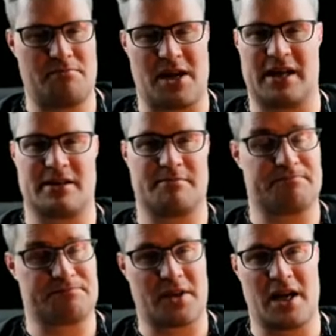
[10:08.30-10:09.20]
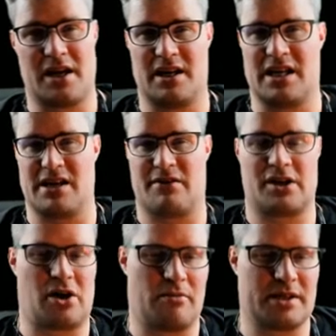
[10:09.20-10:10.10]
Then leave a
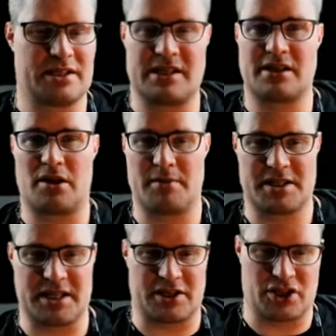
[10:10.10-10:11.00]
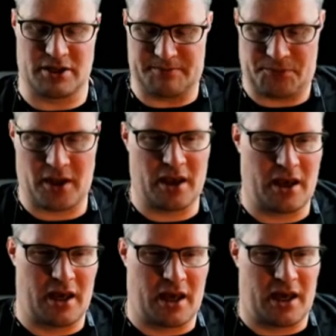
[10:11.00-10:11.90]
comment in the comment section.
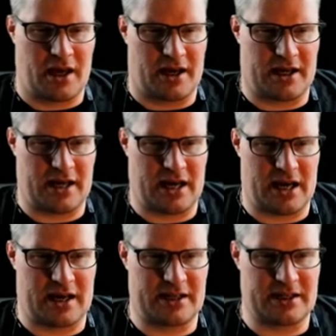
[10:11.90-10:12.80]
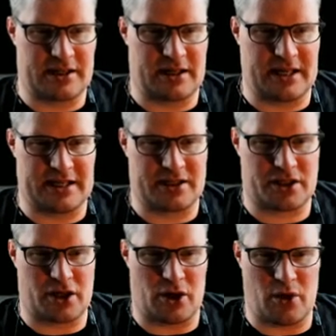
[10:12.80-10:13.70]
And let's
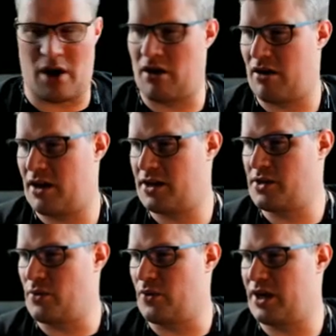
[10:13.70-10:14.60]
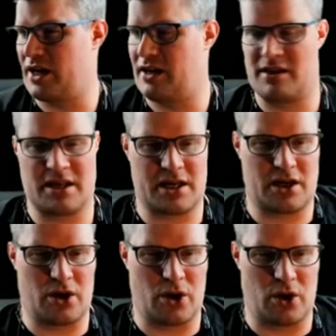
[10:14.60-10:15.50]
go on with the
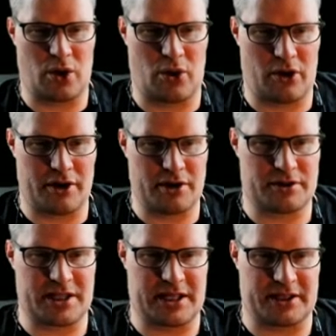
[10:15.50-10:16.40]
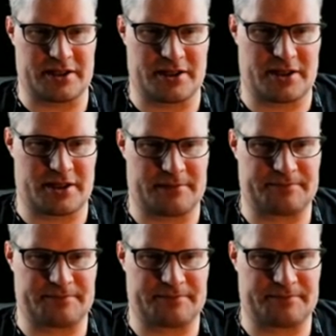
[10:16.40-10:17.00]
Coreutils.